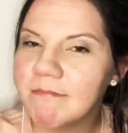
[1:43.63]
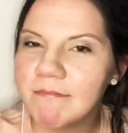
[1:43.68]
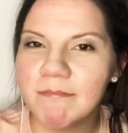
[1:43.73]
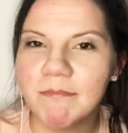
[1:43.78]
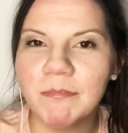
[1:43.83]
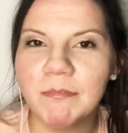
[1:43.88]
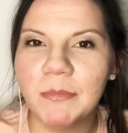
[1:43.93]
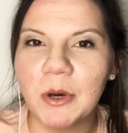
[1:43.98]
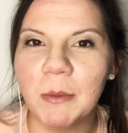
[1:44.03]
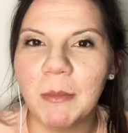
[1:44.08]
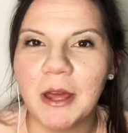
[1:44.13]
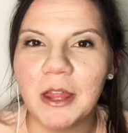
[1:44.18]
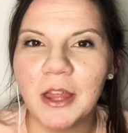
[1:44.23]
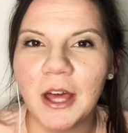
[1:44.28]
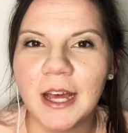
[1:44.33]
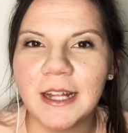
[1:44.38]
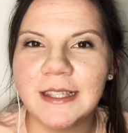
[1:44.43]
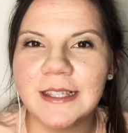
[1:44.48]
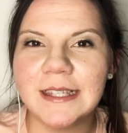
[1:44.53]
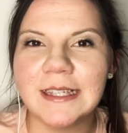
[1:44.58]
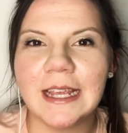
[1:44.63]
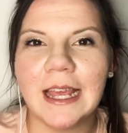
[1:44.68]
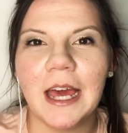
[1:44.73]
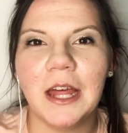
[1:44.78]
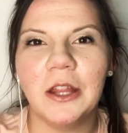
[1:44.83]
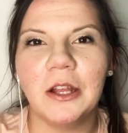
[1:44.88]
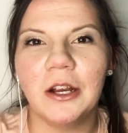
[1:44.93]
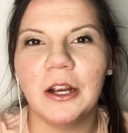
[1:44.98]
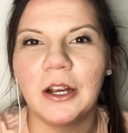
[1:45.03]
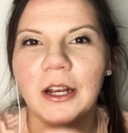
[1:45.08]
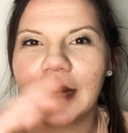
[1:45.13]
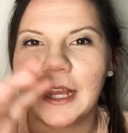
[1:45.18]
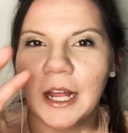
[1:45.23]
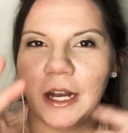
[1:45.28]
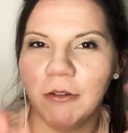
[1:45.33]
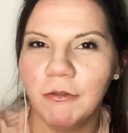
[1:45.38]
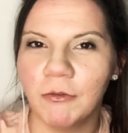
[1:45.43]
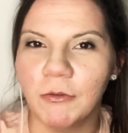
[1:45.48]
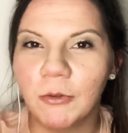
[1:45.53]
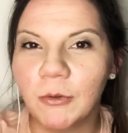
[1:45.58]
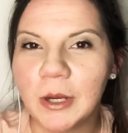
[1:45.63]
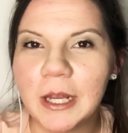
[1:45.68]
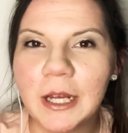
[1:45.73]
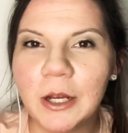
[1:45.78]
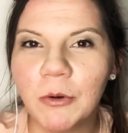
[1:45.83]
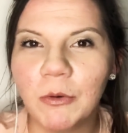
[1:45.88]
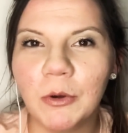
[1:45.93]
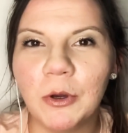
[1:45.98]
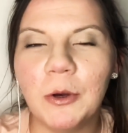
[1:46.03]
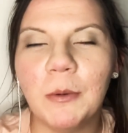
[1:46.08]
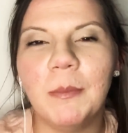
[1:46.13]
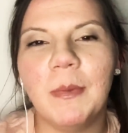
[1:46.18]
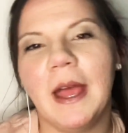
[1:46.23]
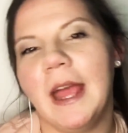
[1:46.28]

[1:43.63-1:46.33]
put my thoughts together, kind of regroup